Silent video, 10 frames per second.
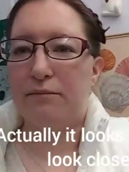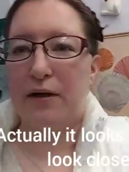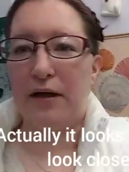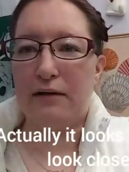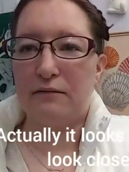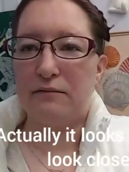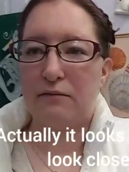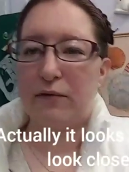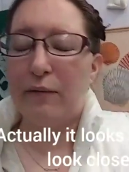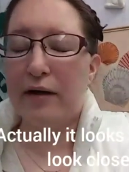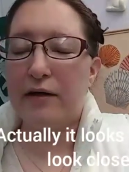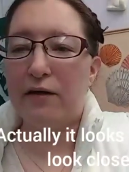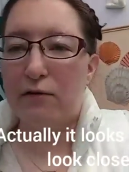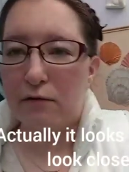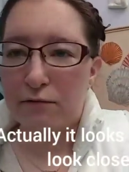But we wear a
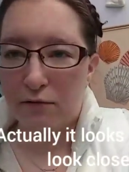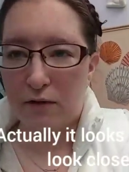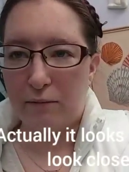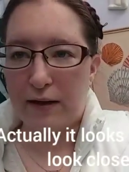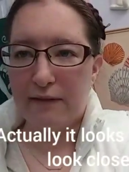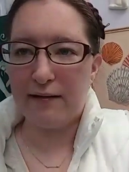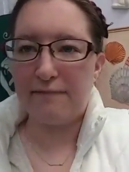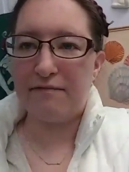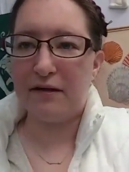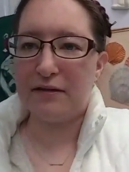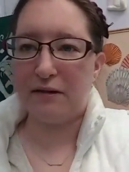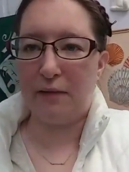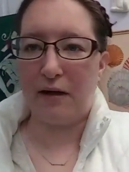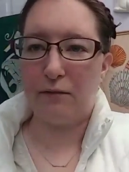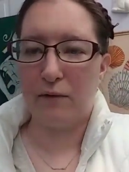uniform. We have to have fun
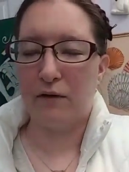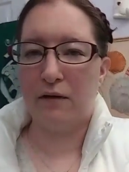somehow.